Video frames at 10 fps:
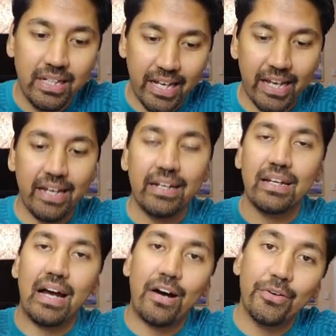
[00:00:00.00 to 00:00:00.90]
and
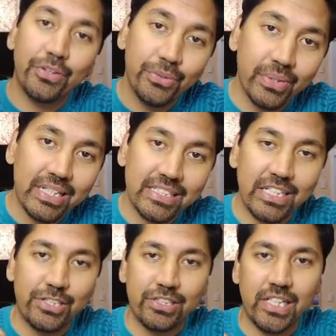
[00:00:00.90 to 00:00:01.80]
how you can
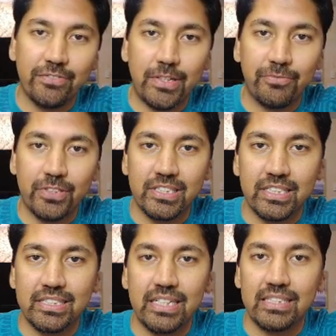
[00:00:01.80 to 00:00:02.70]
set yourself up for
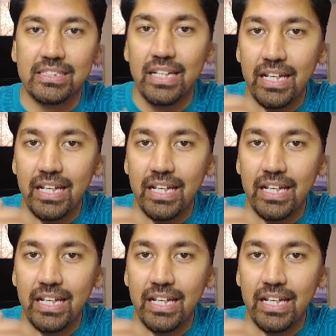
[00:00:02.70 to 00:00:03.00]
success